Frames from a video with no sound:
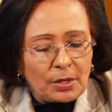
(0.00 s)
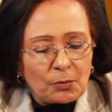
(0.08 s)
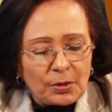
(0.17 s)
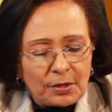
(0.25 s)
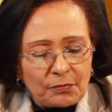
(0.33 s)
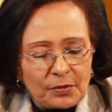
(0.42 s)
Uh,
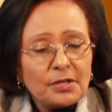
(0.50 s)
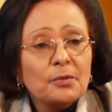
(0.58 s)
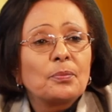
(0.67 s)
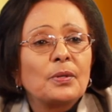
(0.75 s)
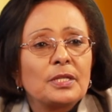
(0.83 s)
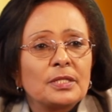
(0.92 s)
we are very
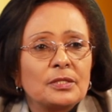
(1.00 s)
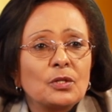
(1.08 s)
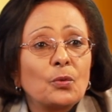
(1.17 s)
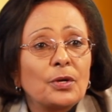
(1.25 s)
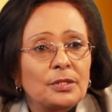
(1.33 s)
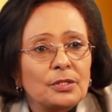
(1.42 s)
pleased the
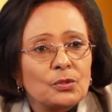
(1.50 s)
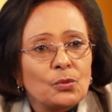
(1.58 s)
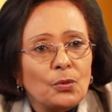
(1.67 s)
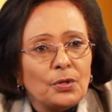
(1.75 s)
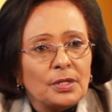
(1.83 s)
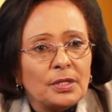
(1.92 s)
way it is
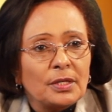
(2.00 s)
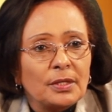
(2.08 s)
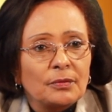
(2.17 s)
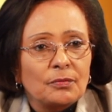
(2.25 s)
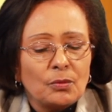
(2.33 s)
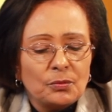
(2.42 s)
going.
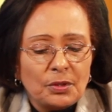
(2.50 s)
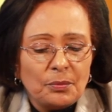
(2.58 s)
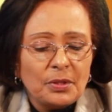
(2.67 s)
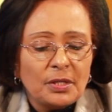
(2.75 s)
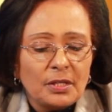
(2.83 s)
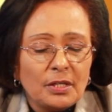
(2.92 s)
From the
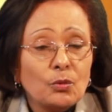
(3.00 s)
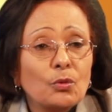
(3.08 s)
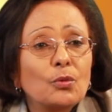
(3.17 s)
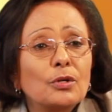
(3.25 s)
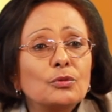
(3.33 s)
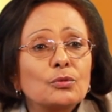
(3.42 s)
beginning, we
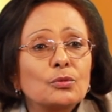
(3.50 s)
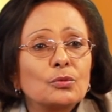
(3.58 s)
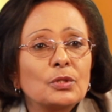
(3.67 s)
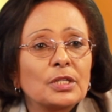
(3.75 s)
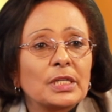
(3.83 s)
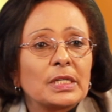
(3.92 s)
want to
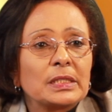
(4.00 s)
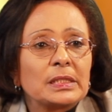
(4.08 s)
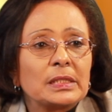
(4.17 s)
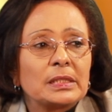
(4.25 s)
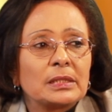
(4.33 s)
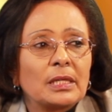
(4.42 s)
work
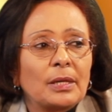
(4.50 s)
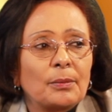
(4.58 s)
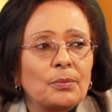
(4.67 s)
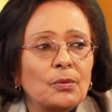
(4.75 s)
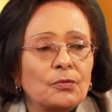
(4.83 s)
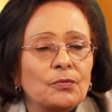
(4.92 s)
this
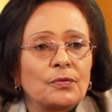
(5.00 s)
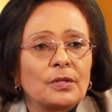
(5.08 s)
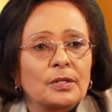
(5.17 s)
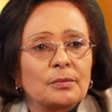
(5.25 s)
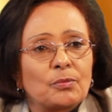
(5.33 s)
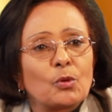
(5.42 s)
type of
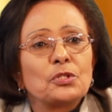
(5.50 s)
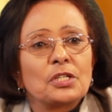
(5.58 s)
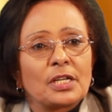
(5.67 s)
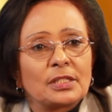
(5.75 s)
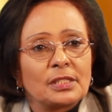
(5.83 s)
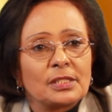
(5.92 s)
uh,
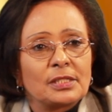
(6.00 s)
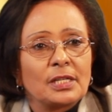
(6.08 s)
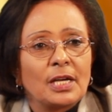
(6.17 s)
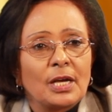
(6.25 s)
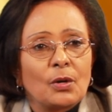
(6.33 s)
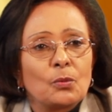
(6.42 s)
projects
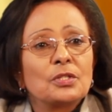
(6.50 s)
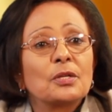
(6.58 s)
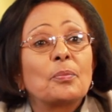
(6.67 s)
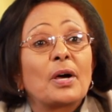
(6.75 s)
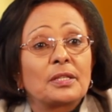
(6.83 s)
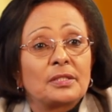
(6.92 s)
with a
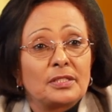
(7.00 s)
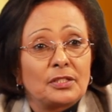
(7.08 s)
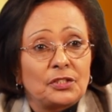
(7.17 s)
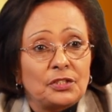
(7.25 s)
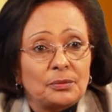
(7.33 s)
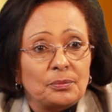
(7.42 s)

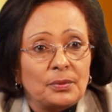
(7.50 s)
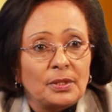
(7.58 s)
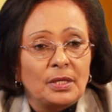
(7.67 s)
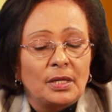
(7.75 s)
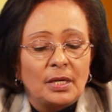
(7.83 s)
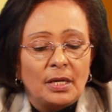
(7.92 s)
partnership.
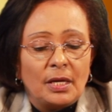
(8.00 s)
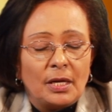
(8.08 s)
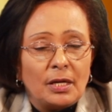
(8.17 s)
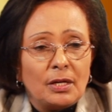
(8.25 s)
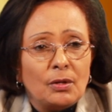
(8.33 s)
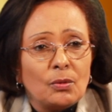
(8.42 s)

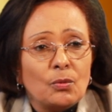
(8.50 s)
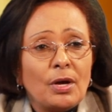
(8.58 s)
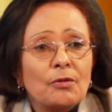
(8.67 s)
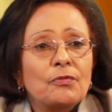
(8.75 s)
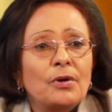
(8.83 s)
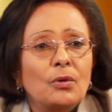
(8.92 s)
Now, we
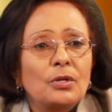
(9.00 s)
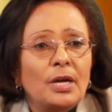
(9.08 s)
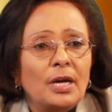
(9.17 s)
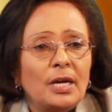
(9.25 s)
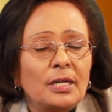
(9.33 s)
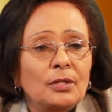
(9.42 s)
have found
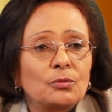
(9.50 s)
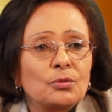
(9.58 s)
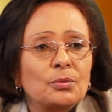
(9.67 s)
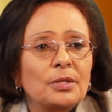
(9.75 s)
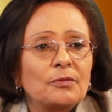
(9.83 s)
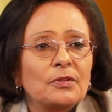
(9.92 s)
Allana to
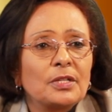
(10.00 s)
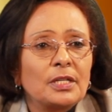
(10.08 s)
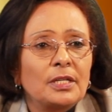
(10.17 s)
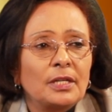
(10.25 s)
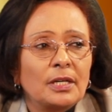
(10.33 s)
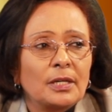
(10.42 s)
be a
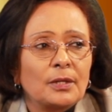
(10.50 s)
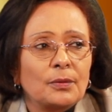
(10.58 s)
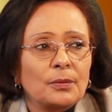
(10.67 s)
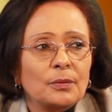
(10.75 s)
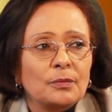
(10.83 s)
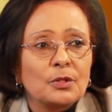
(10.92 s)
very uh, you
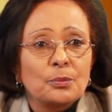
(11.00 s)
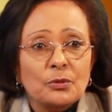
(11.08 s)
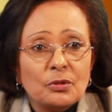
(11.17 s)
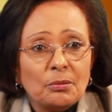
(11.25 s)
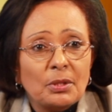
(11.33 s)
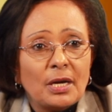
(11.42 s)
know,
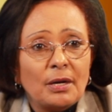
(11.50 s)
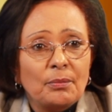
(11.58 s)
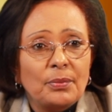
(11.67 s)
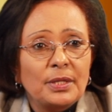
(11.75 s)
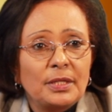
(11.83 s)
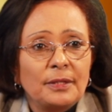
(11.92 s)
reputable
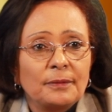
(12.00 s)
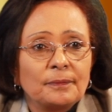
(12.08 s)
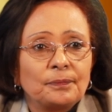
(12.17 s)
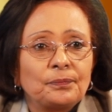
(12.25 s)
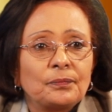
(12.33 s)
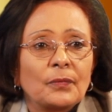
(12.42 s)
company,
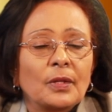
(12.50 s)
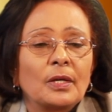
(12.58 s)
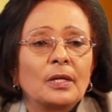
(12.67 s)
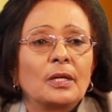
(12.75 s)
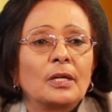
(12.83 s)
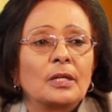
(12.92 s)

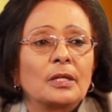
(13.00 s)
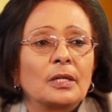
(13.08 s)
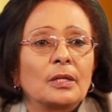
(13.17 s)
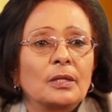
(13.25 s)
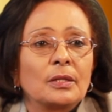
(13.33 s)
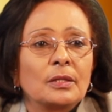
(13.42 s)
uh,